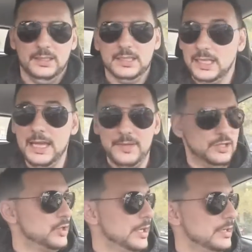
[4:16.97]

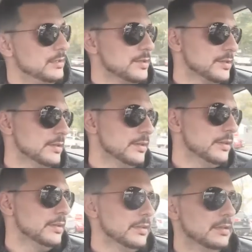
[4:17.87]
climate change.
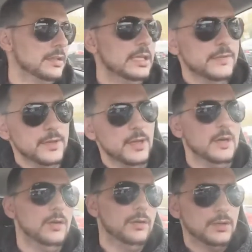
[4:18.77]
Even
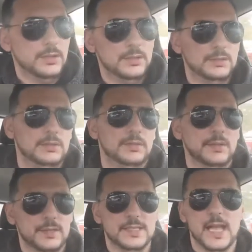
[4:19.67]
though
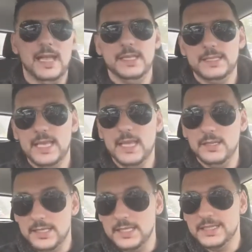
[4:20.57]
the science
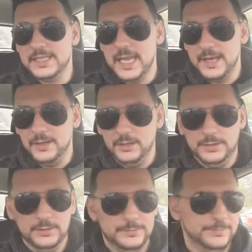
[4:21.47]
isn't settled.
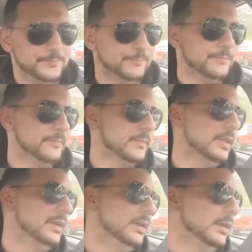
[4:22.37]

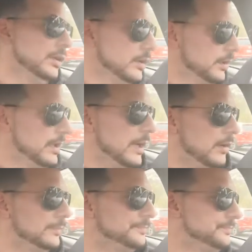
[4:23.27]
Now,